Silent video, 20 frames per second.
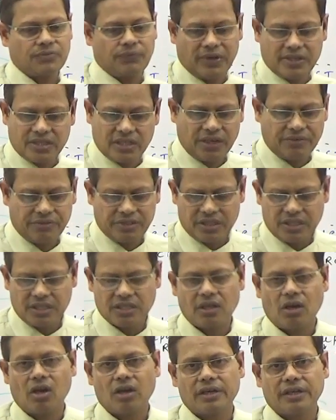For
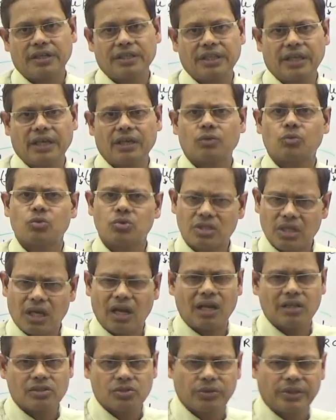services already there, goods are
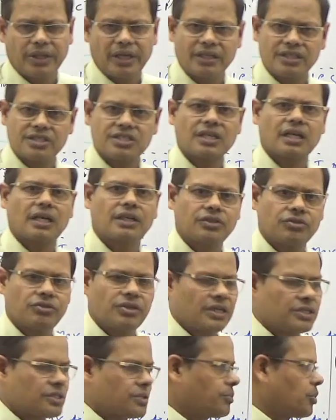also there, it is a
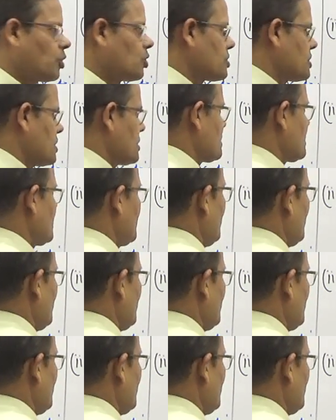continuous process.